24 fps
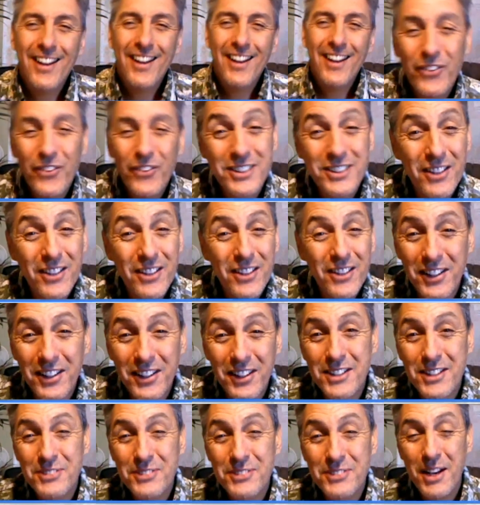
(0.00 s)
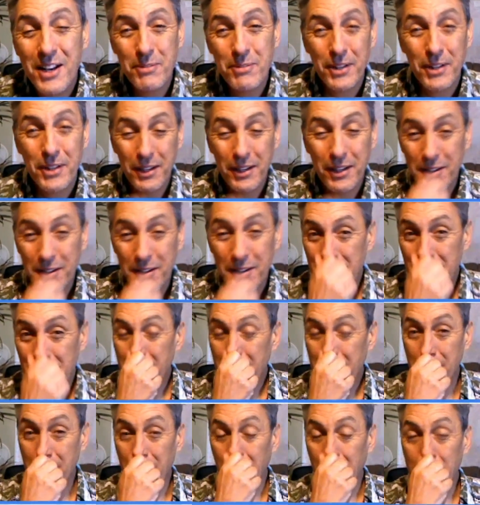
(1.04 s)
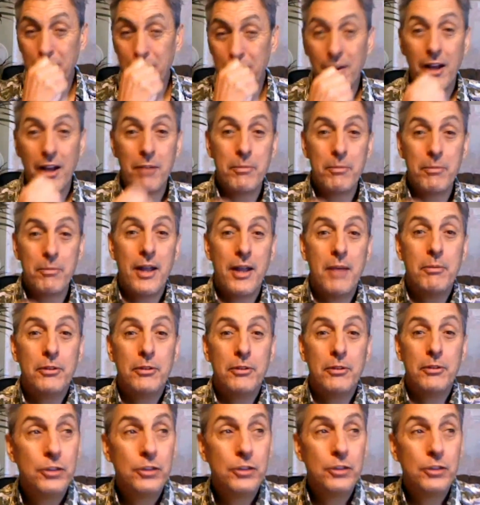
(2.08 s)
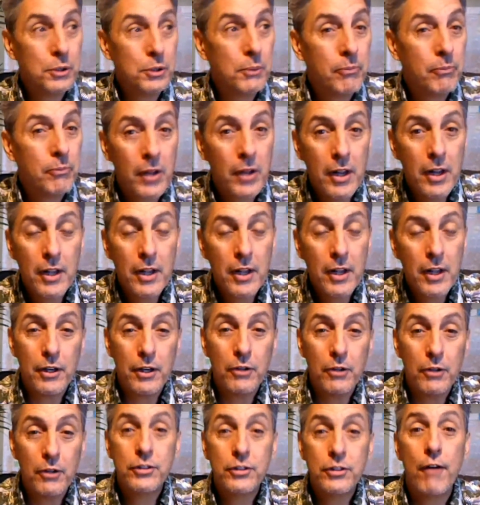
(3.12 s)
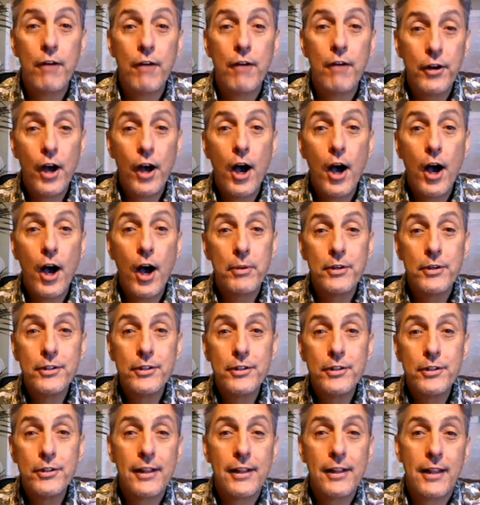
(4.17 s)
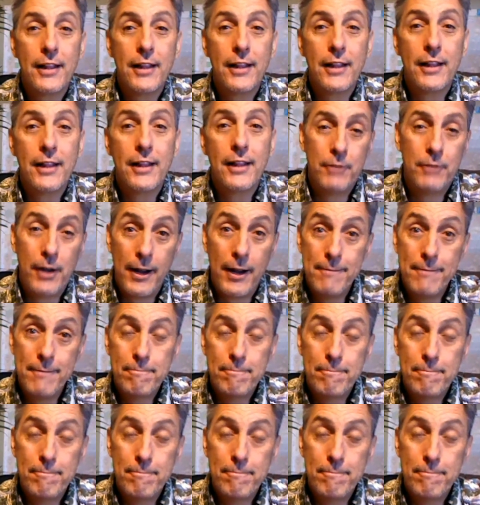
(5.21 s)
whichever the case might be. You know, you got to be able to, you know, toughen up and take that, right?